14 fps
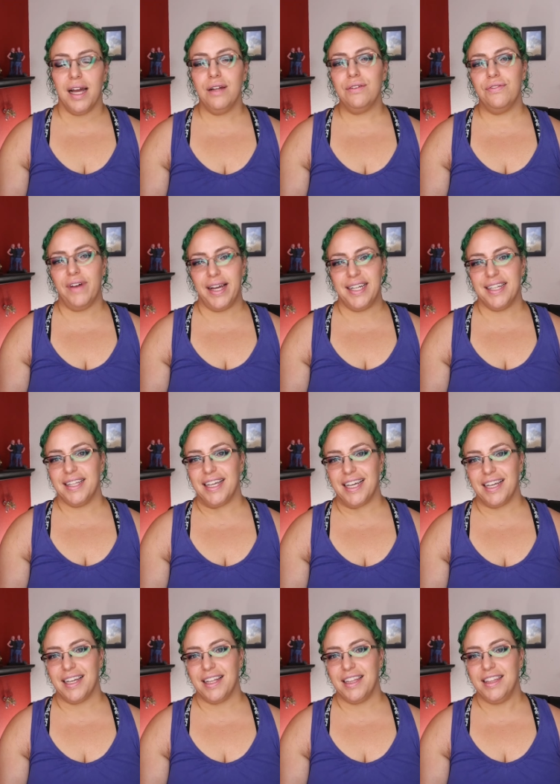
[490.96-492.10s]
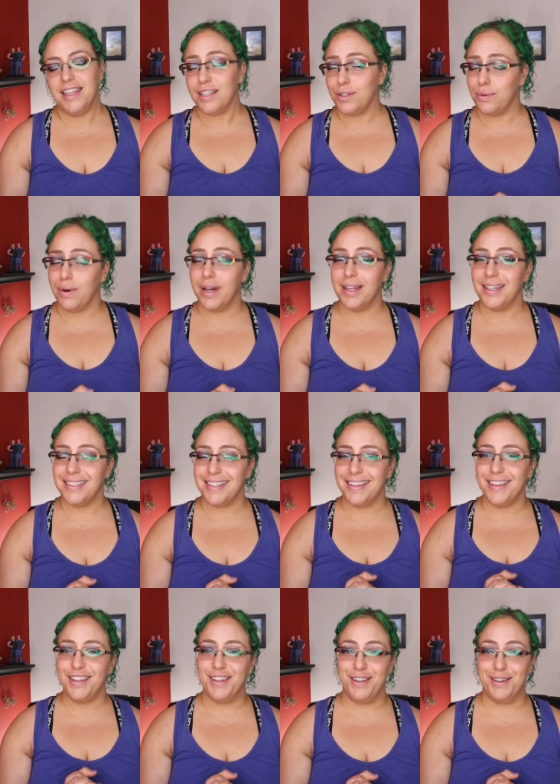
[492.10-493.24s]
And finally, this one is
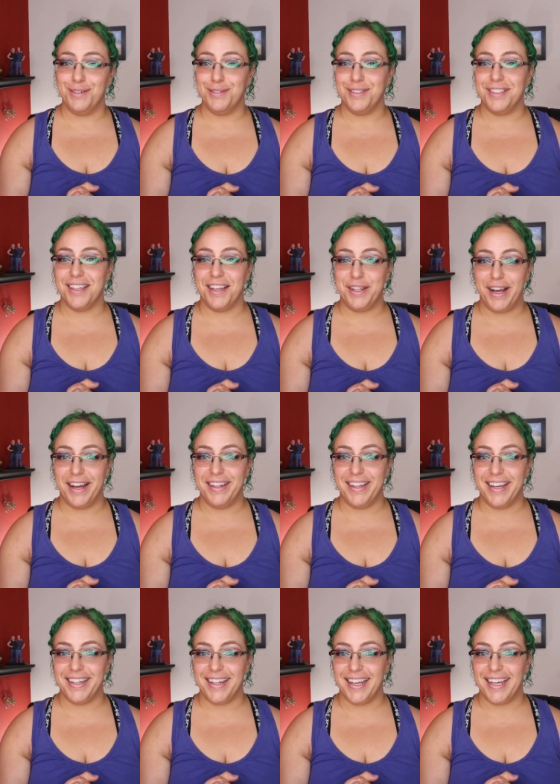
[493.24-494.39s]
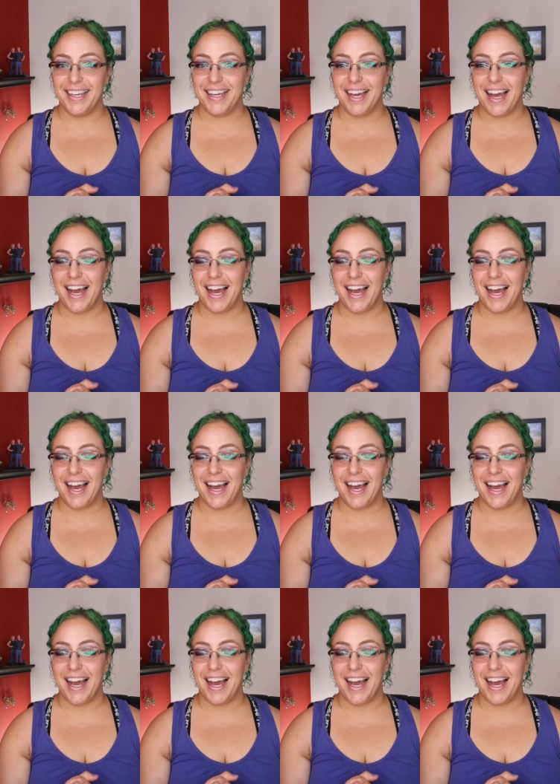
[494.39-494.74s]
in the news a lot lately,